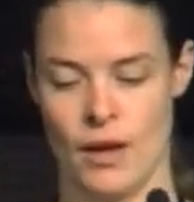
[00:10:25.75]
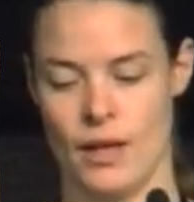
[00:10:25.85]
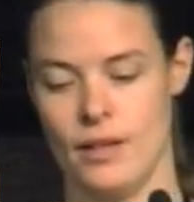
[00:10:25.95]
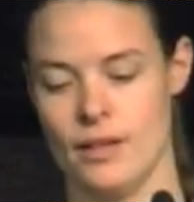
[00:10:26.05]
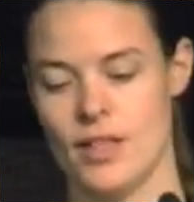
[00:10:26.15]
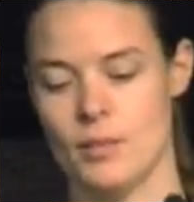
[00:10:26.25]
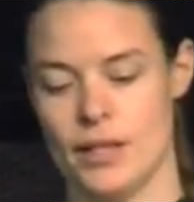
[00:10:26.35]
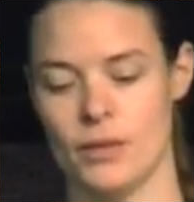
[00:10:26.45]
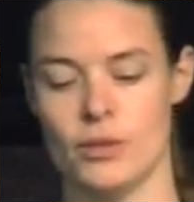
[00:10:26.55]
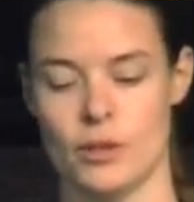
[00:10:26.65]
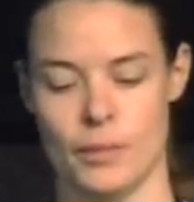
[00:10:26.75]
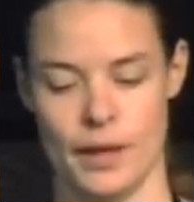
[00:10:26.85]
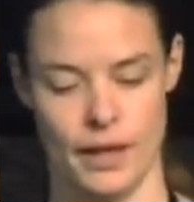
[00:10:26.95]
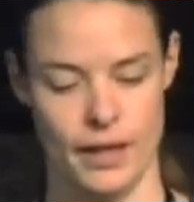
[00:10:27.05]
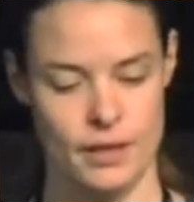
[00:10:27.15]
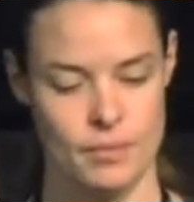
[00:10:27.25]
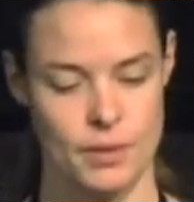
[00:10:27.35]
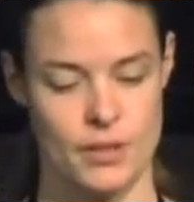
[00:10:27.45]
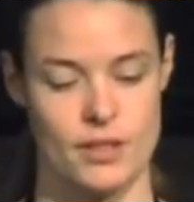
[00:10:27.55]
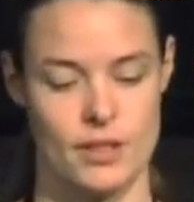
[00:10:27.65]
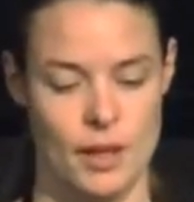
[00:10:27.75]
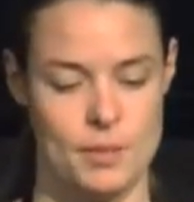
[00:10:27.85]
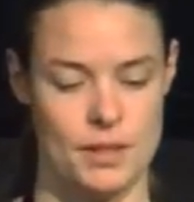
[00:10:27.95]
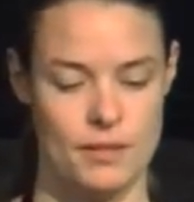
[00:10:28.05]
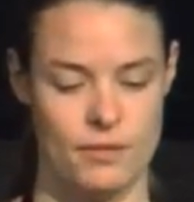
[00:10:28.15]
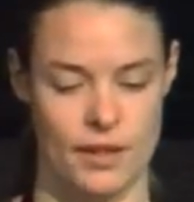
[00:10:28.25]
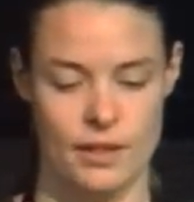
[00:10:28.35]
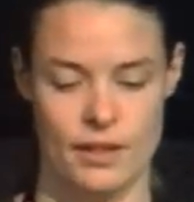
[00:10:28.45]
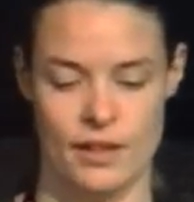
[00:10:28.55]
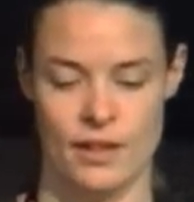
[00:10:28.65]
And then the double equal operator, because the types are different,